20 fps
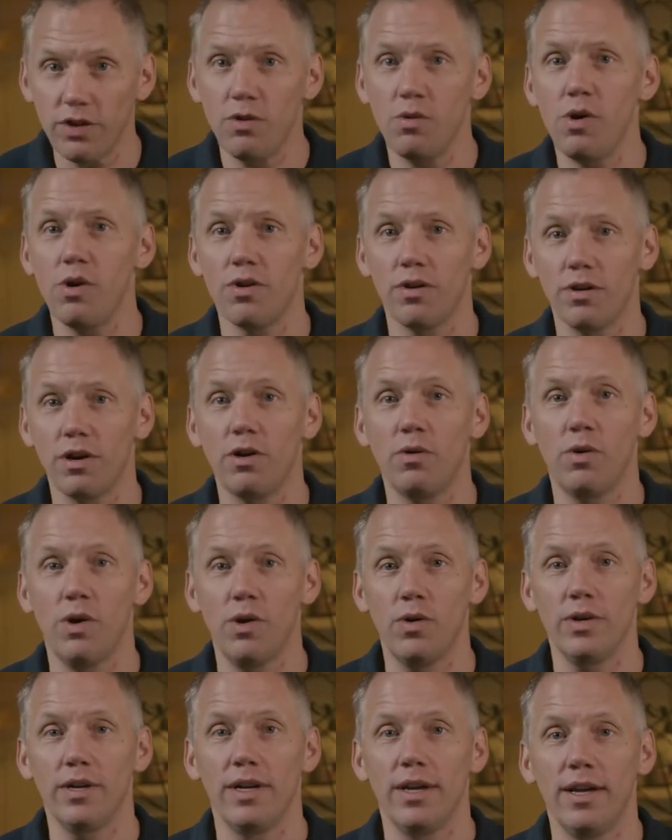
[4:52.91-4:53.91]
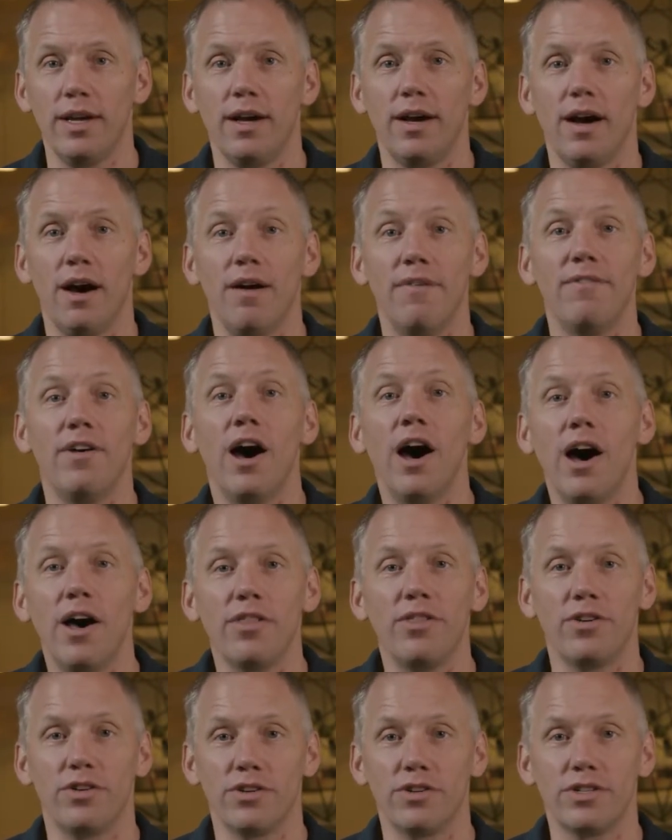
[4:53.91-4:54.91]
quote unquote, of
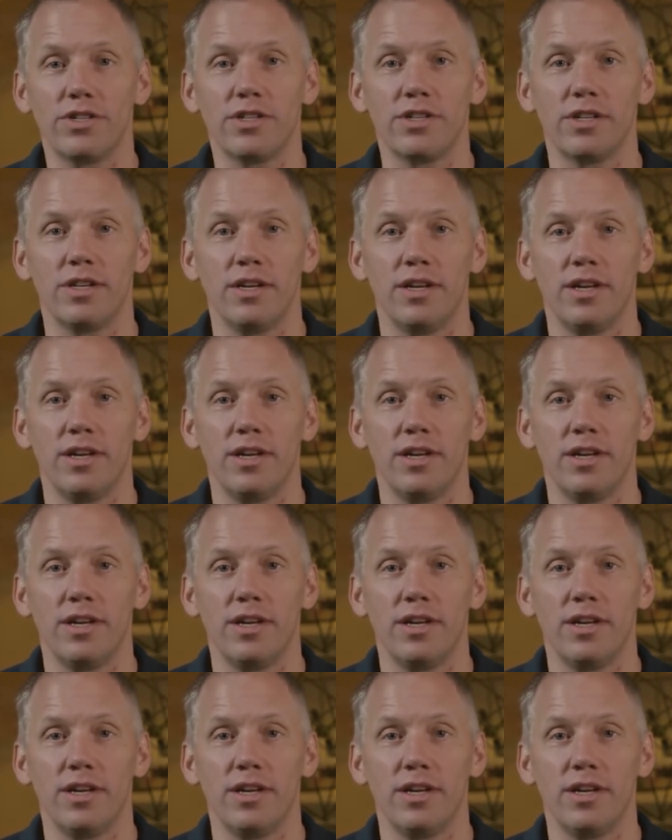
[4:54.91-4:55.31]
others